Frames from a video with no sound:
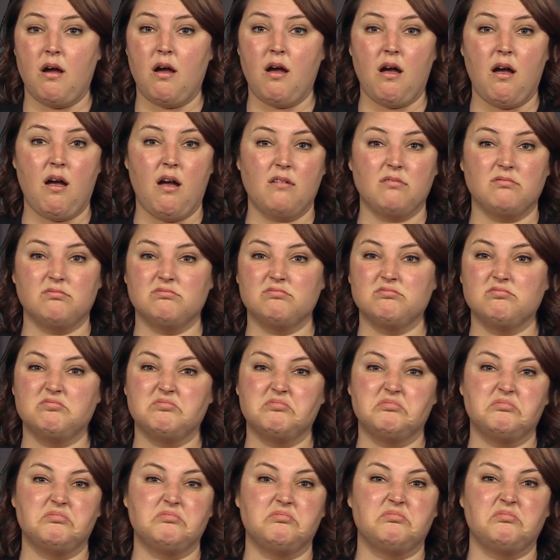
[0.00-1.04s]
I couldn't
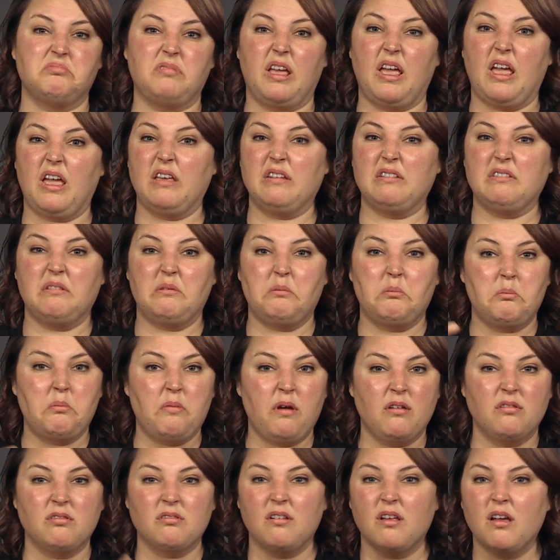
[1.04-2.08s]
read the data on it, and
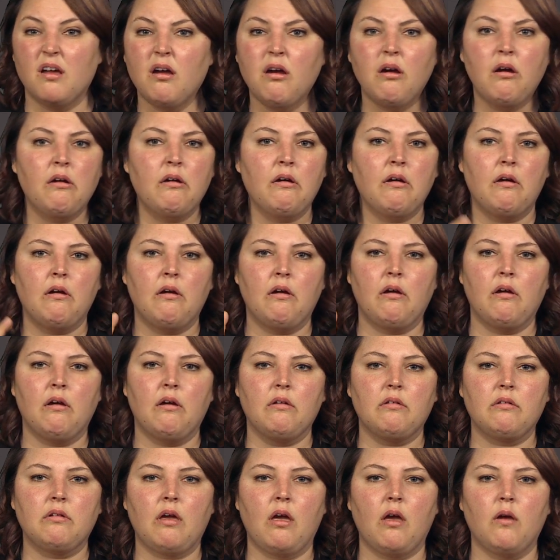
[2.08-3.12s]
that wasn't even a
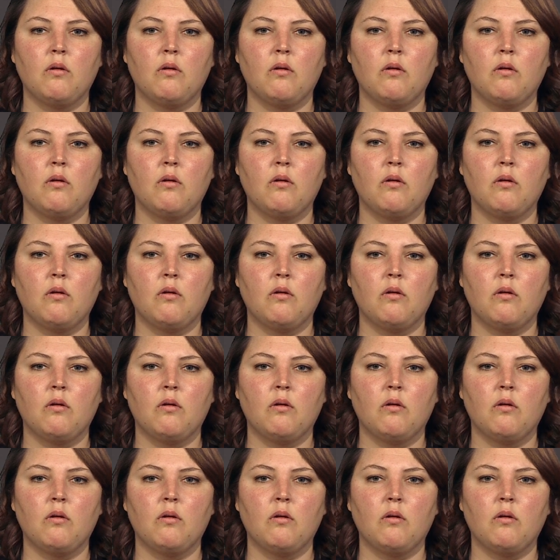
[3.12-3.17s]
photo.